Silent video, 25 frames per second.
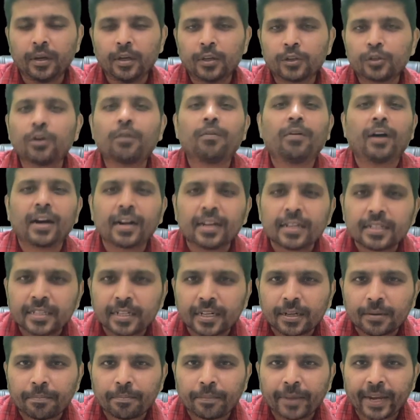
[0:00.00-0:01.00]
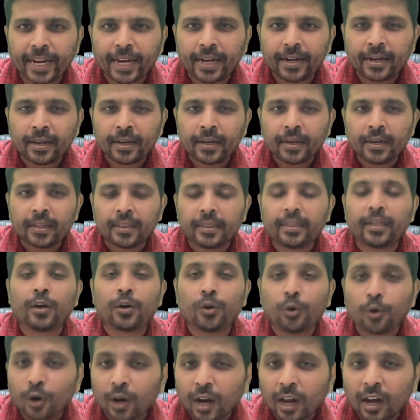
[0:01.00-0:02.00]
So, what does it mean? The
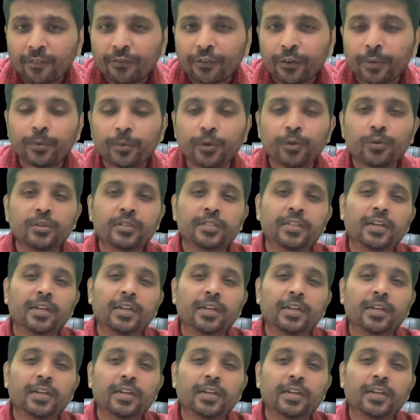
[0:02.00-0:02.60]
role of immune